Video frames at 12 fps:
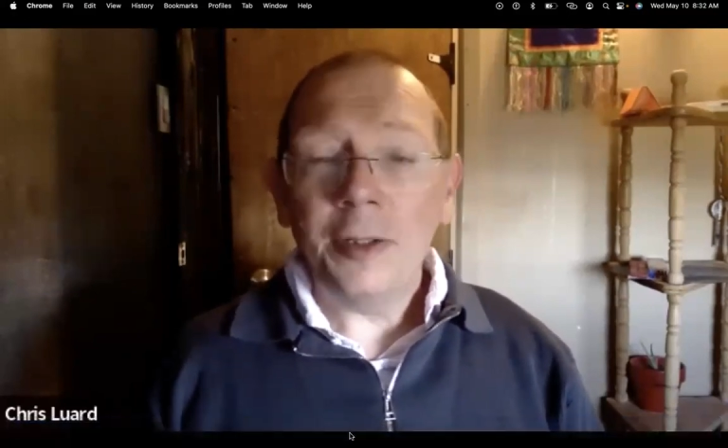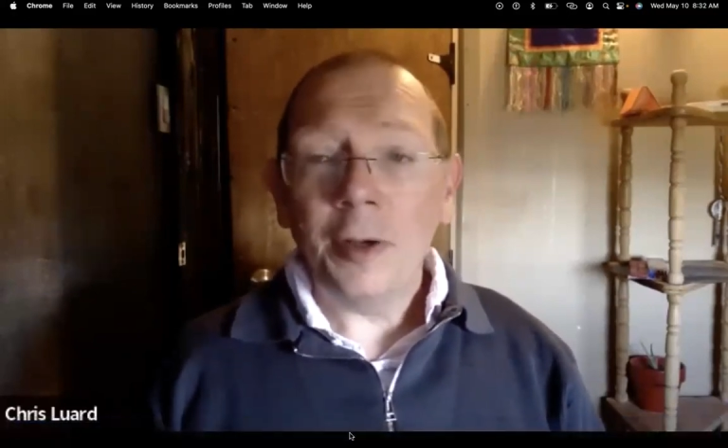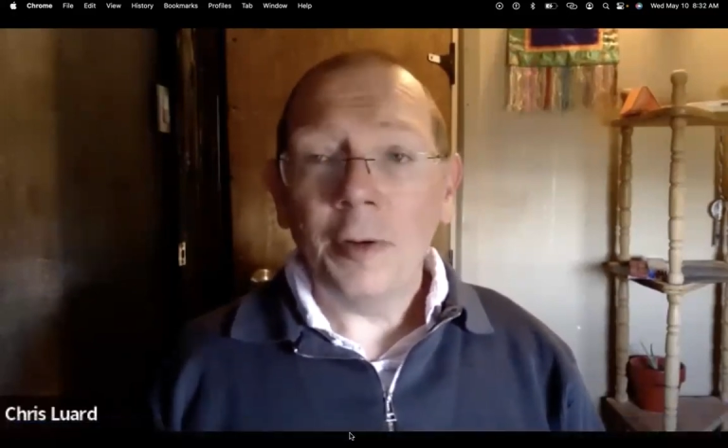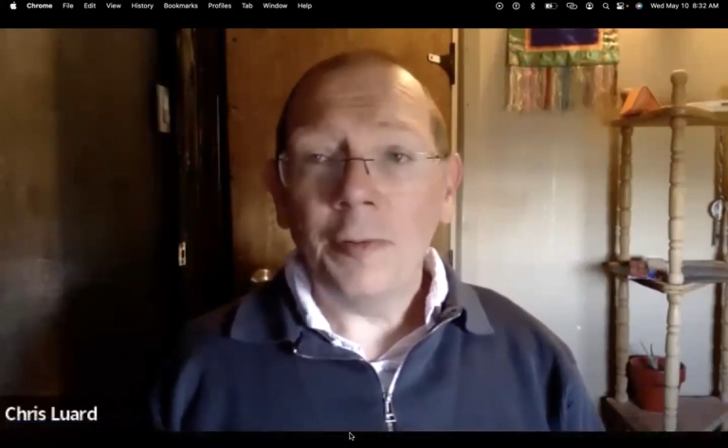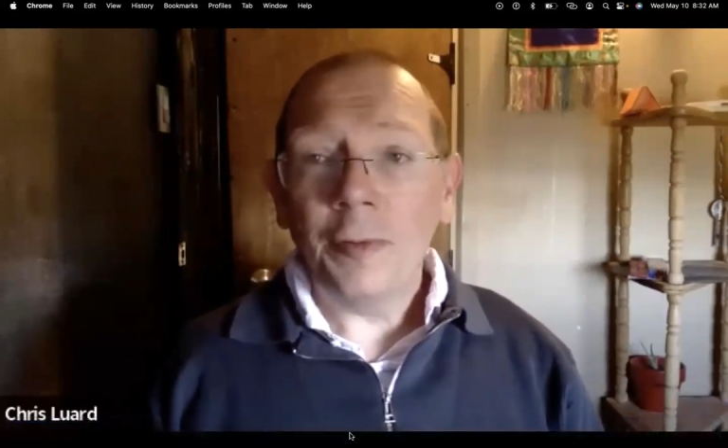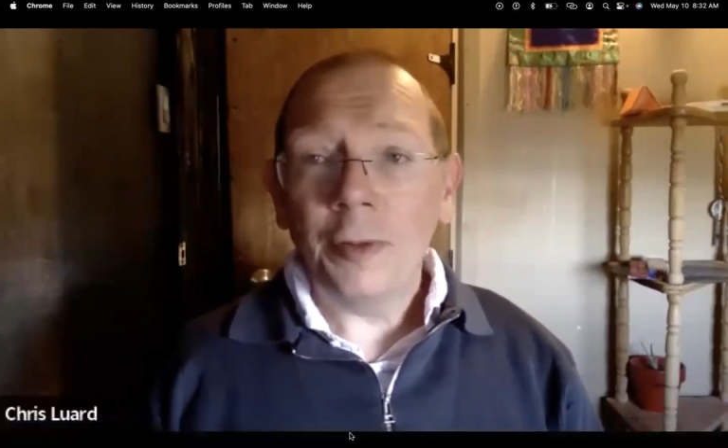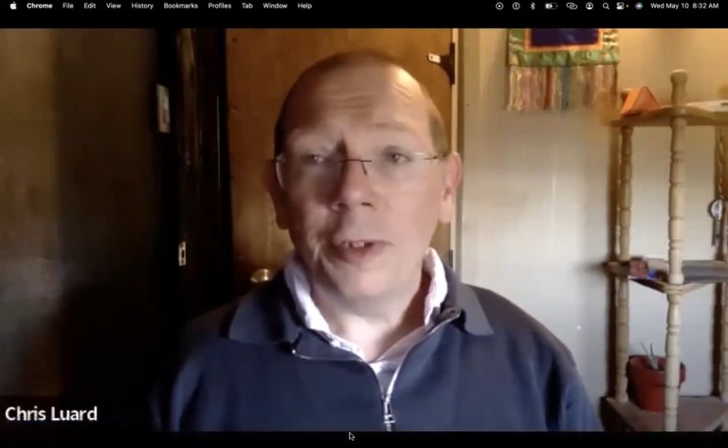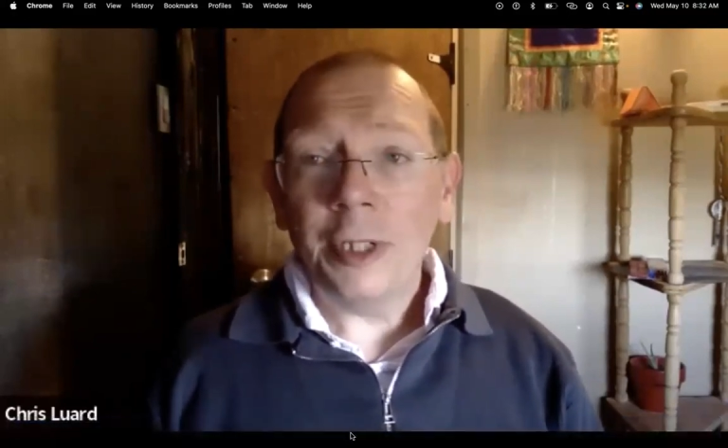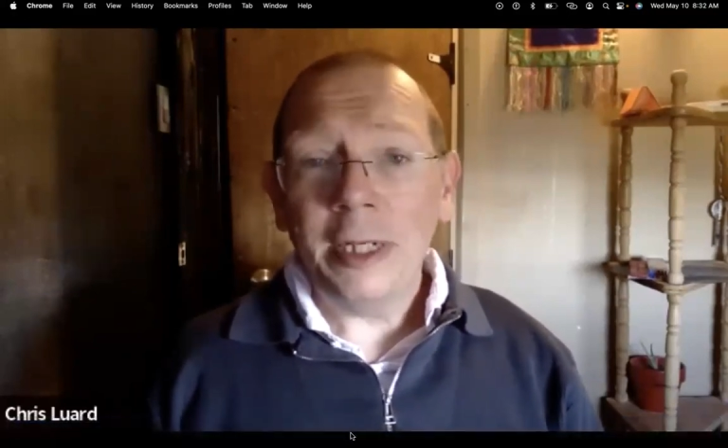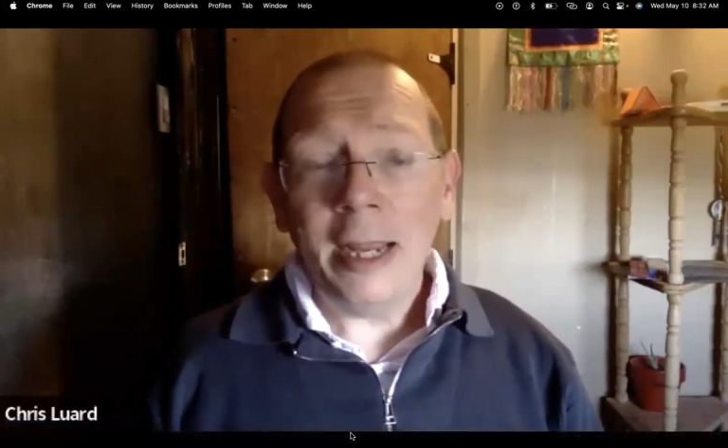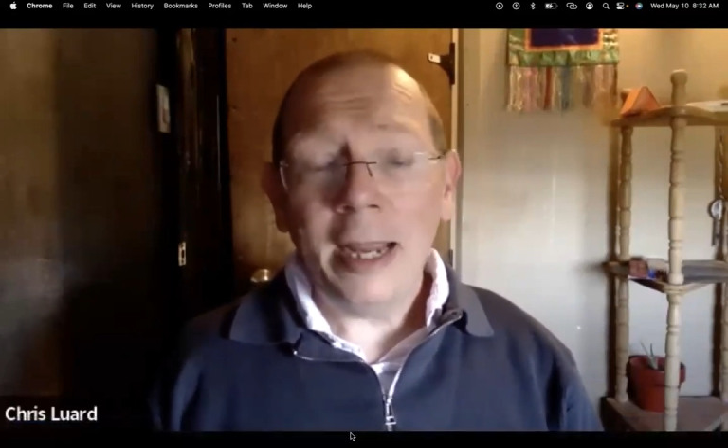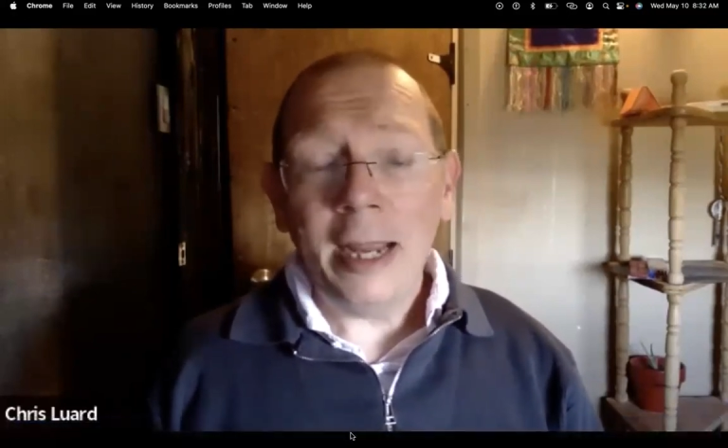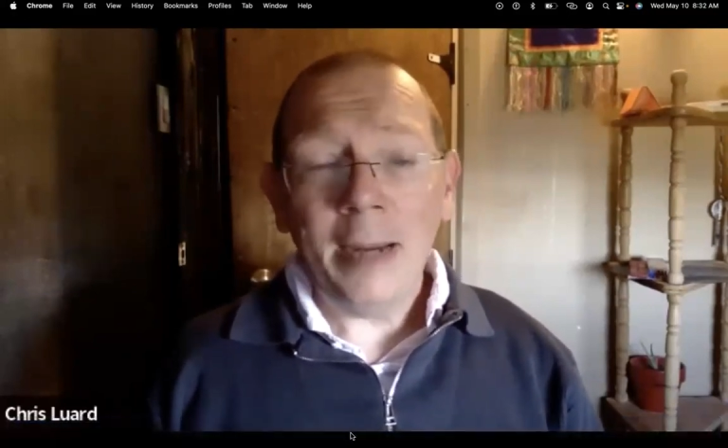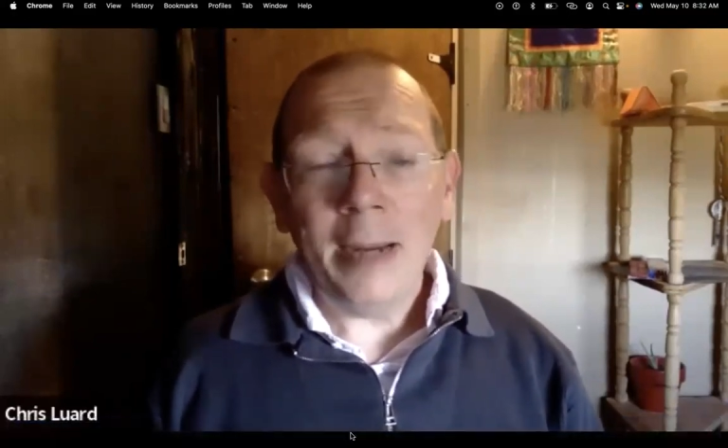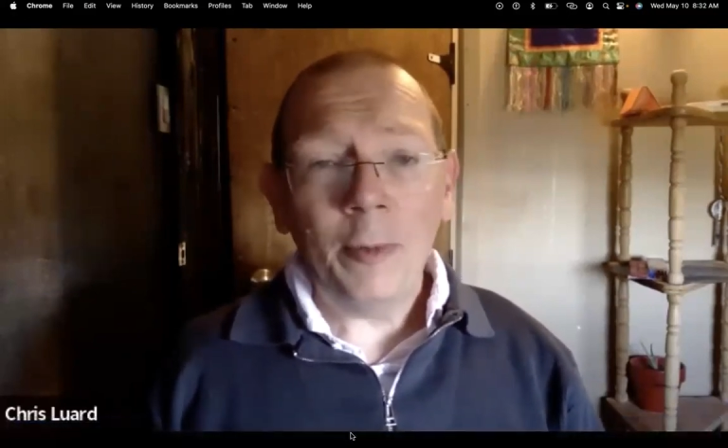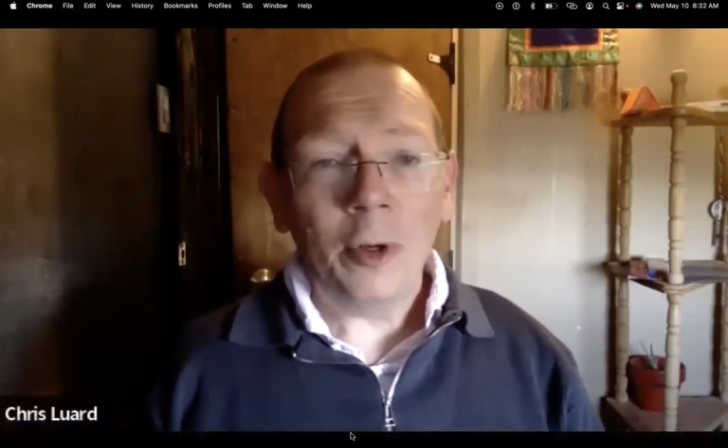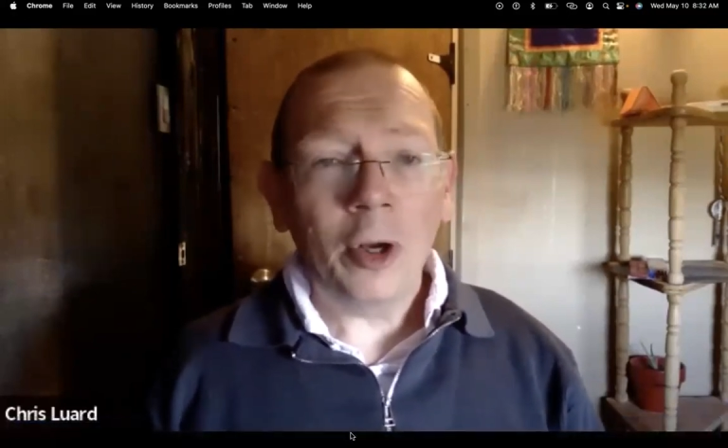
And so for today,